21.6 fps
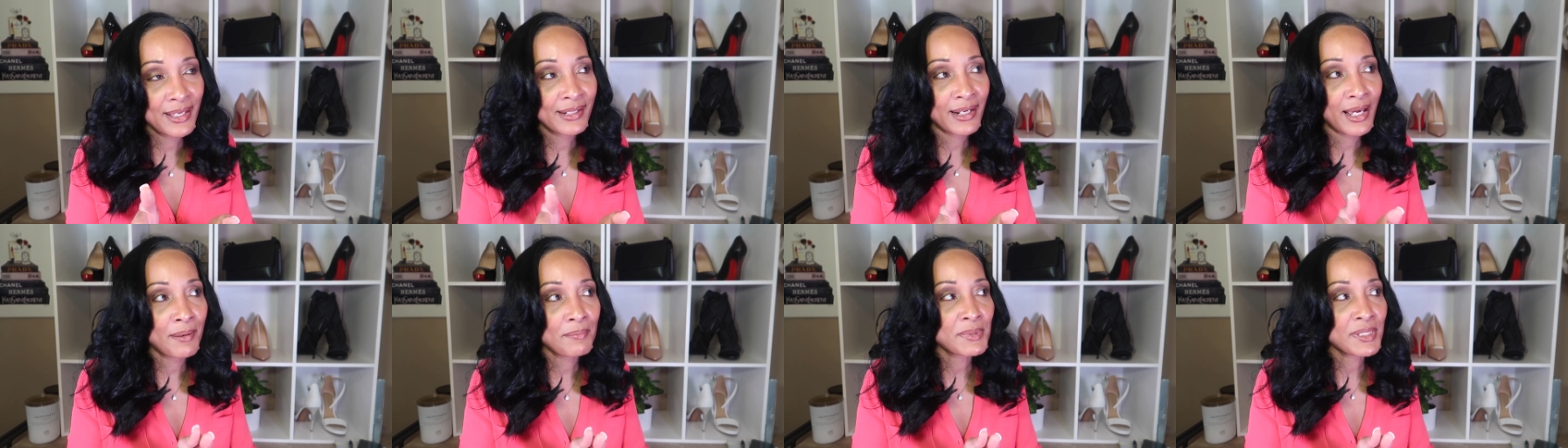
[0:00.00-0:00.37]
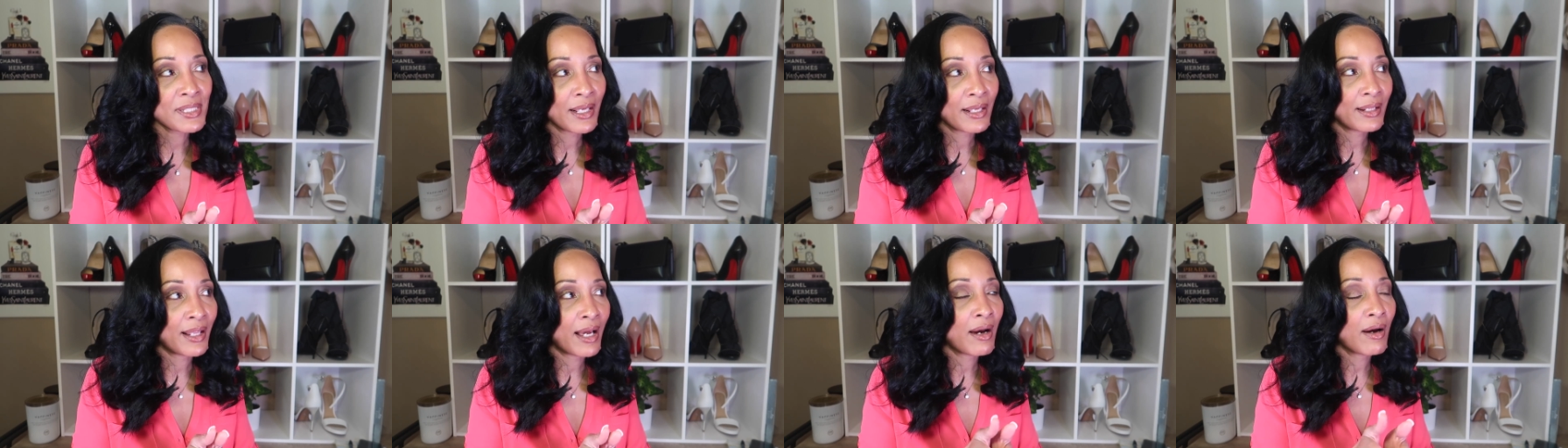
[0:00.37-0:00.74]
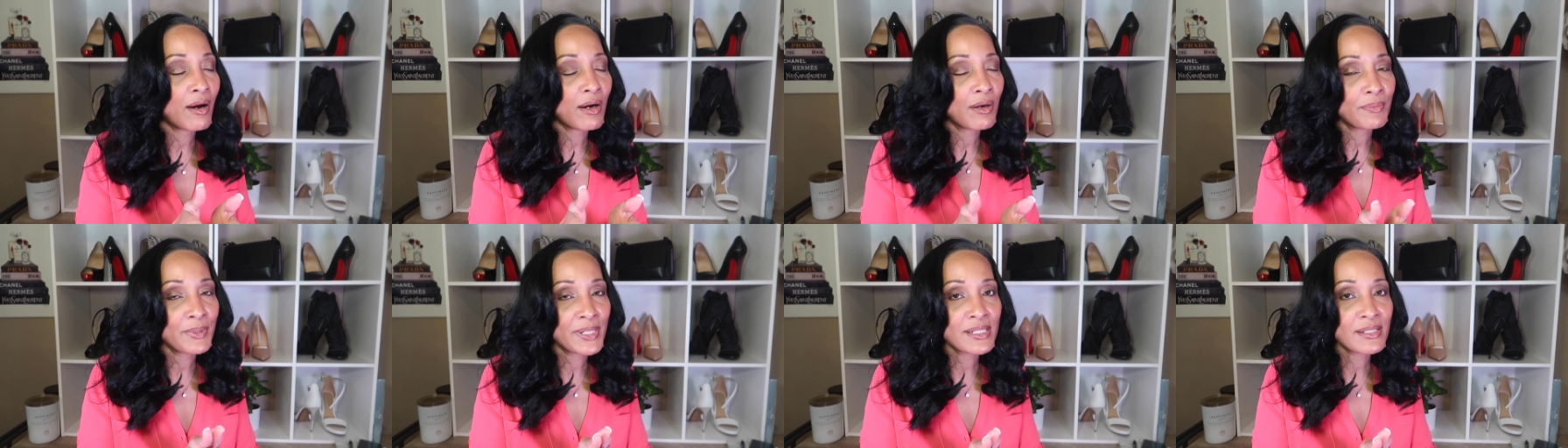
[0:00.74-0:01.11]
And
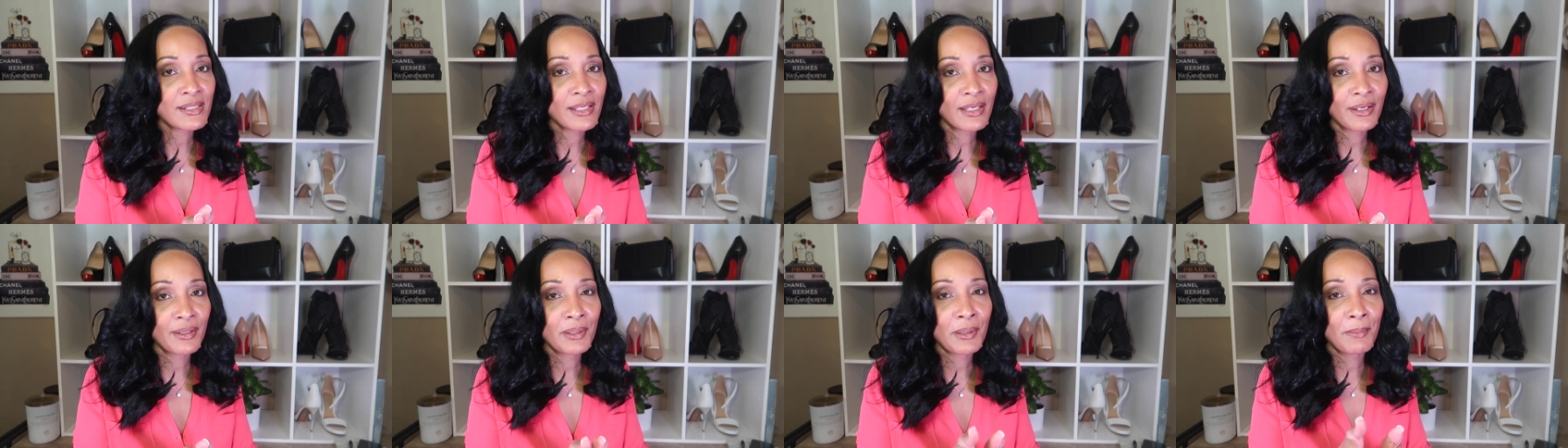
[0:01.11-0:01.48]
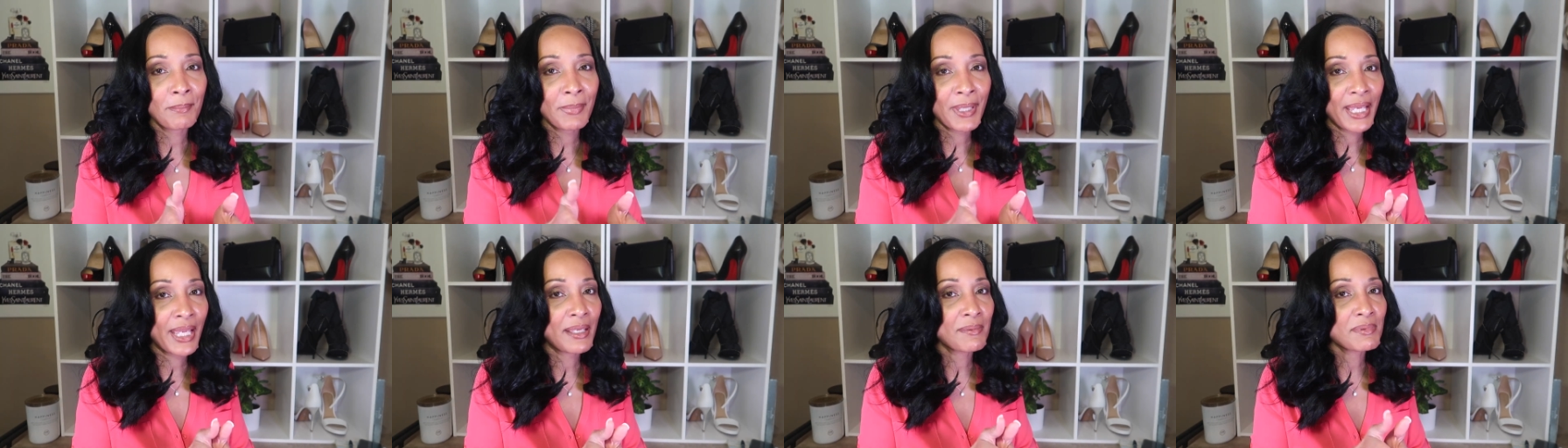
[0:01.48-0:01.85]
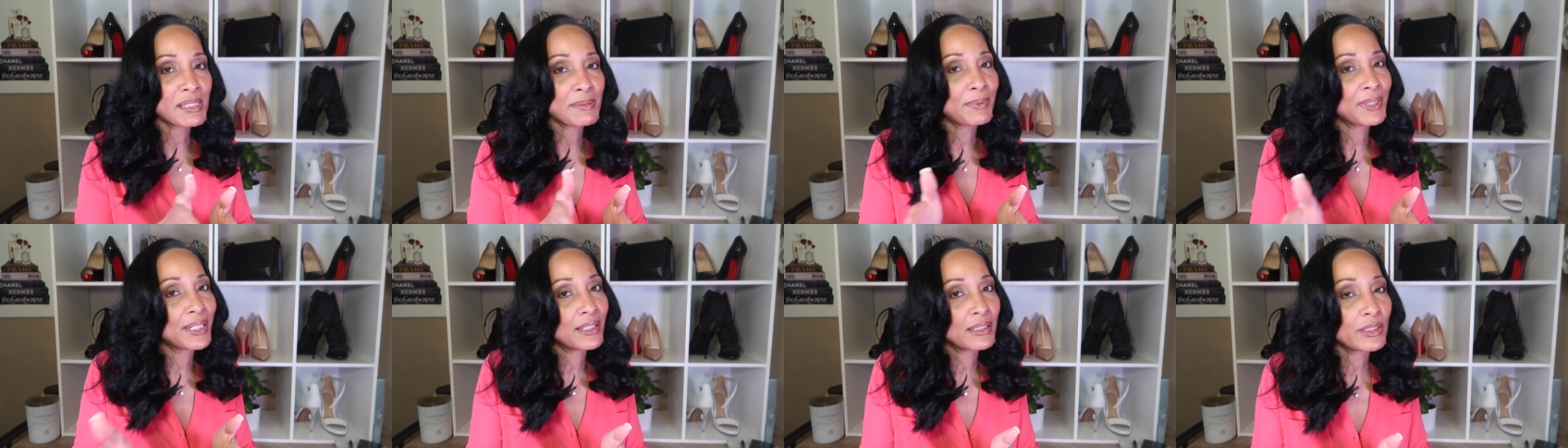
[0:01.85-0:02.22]
I always tell him, babe,
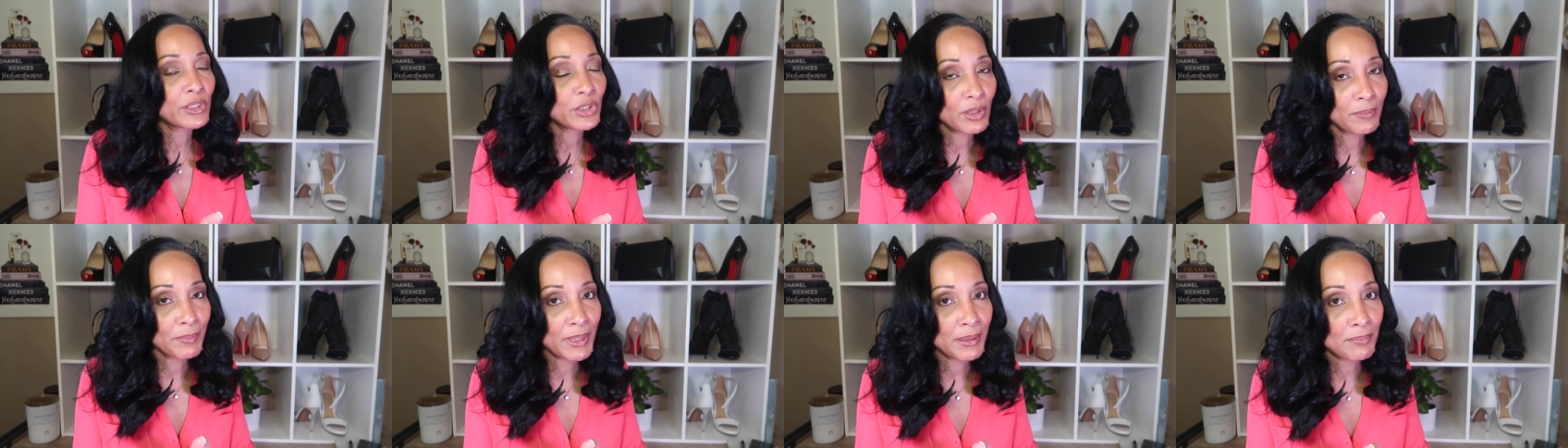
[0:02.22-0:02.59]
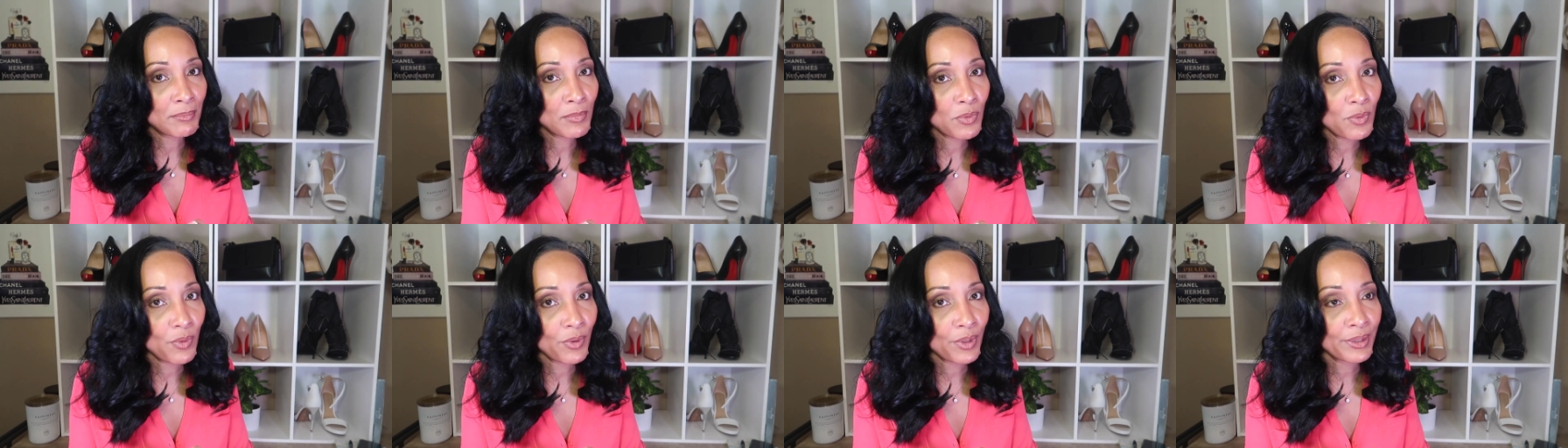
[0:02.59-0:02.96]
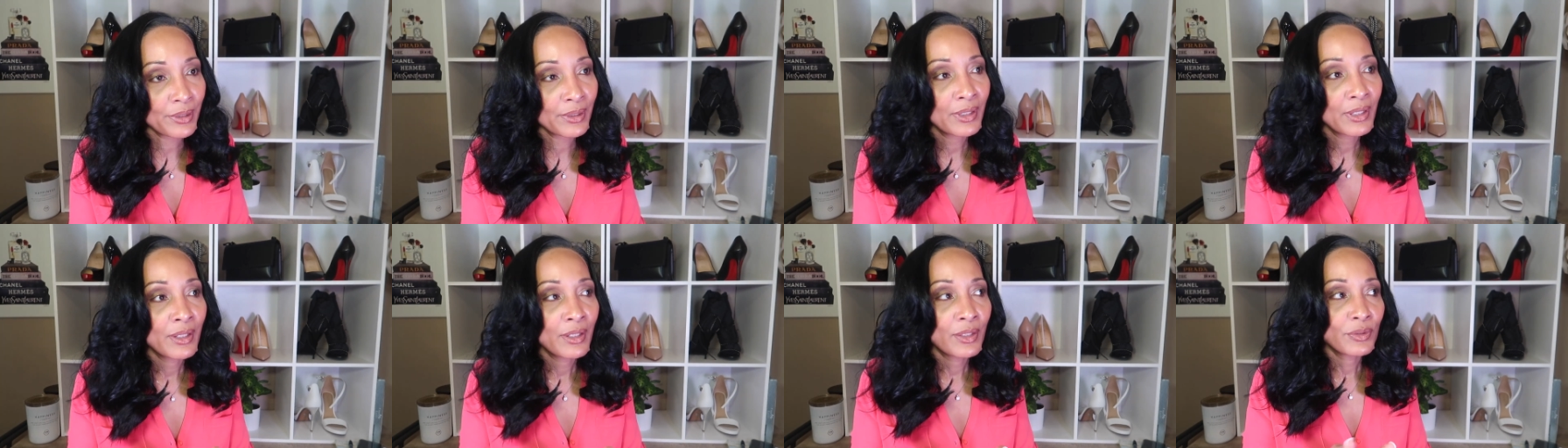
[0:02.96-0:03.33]
spend a little bit
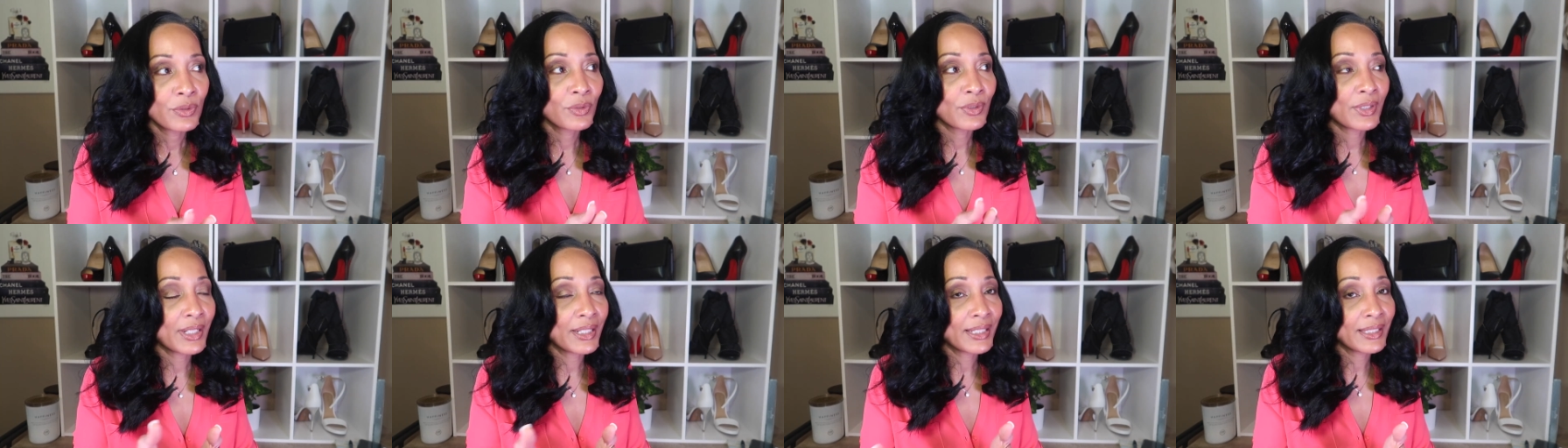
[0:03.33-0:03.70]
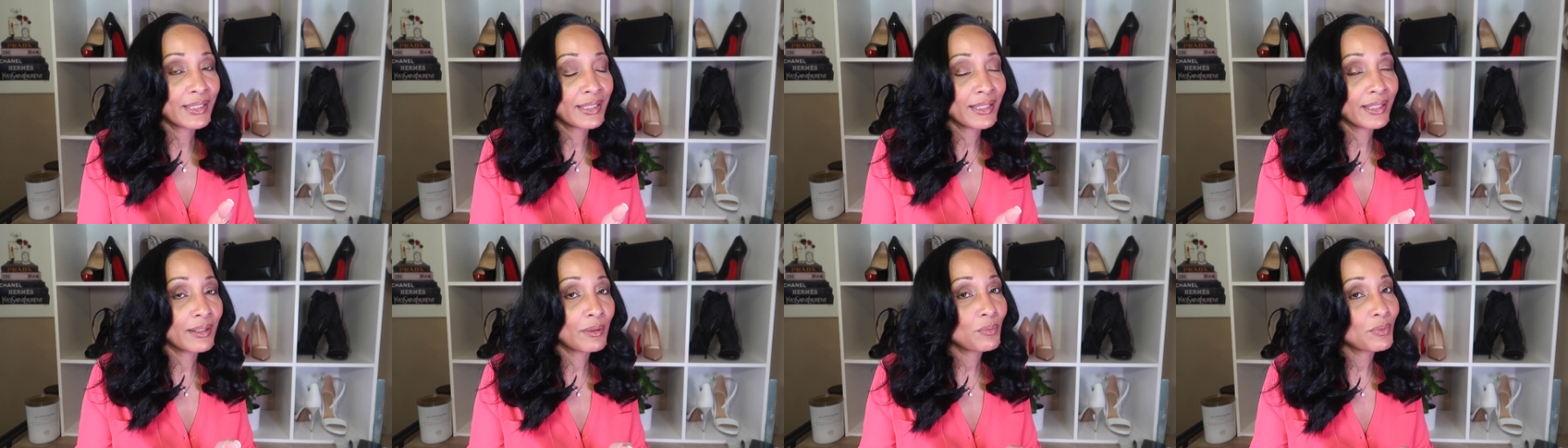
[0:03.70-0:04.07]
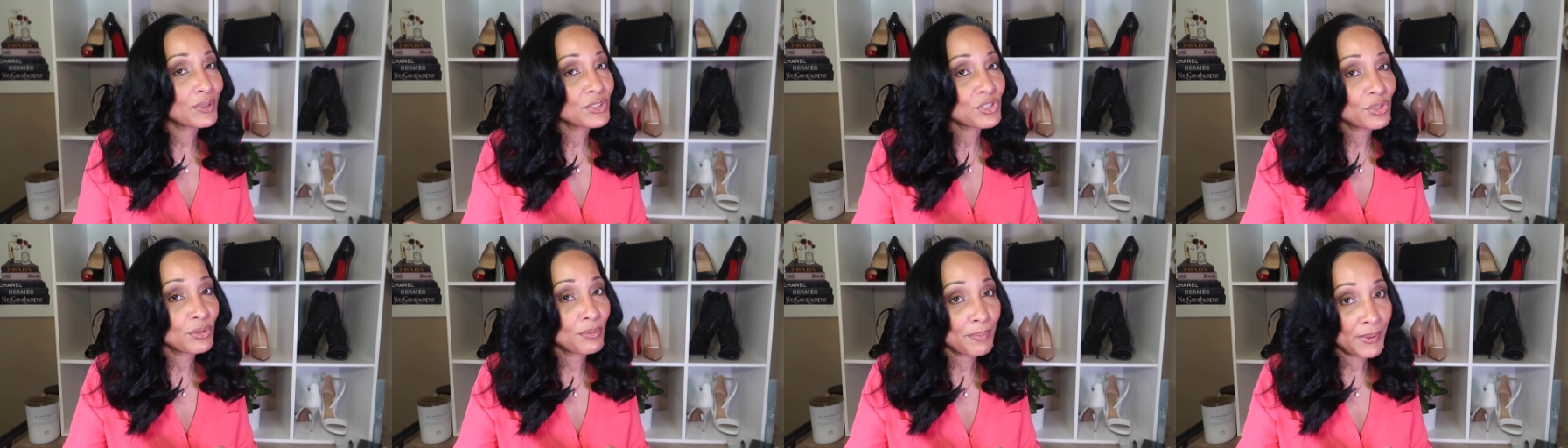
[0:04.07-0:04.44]
more. You're gonna get
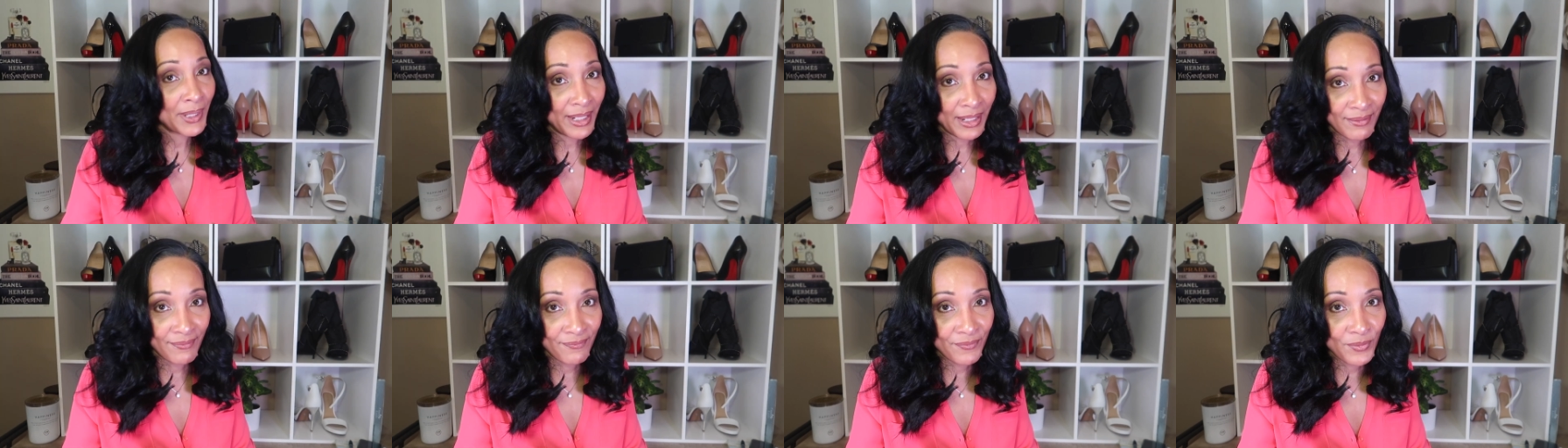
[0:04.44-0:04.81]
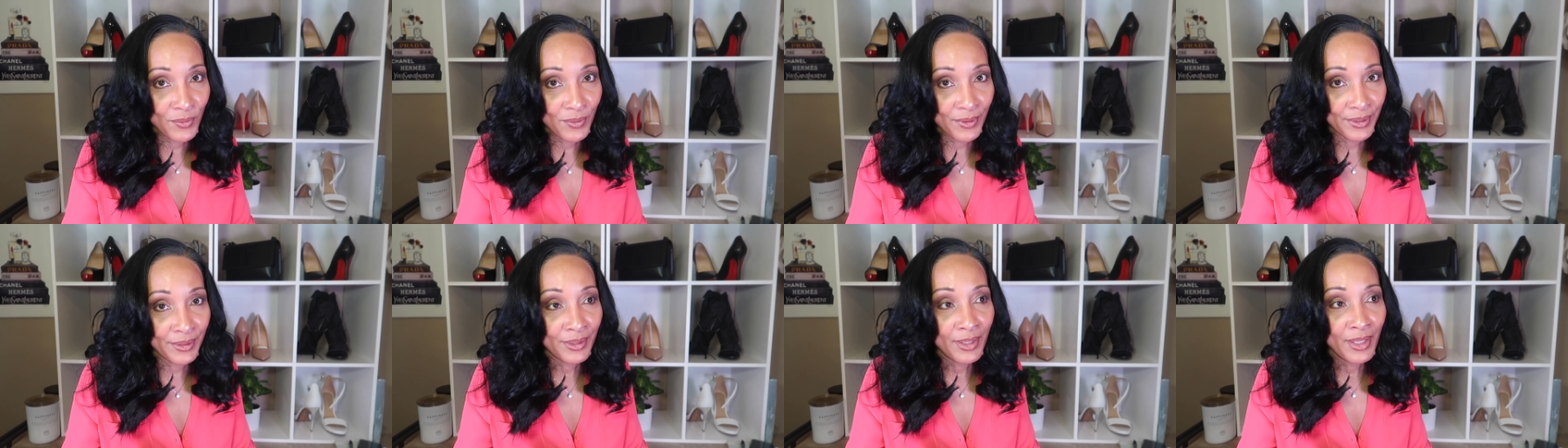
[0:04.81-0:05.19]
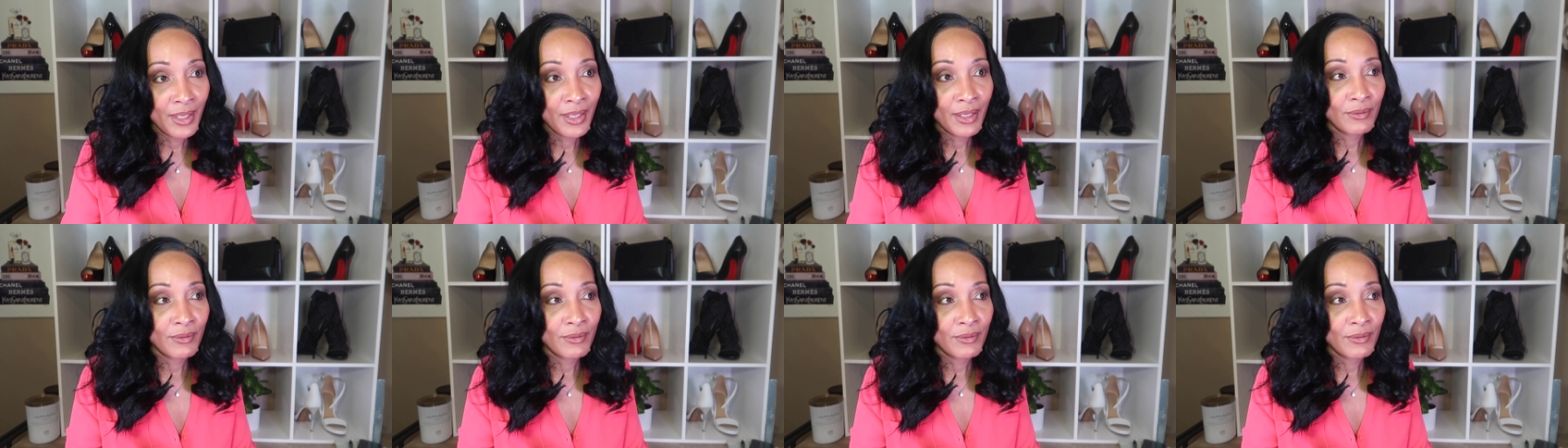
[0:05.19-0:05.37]
what you pay for.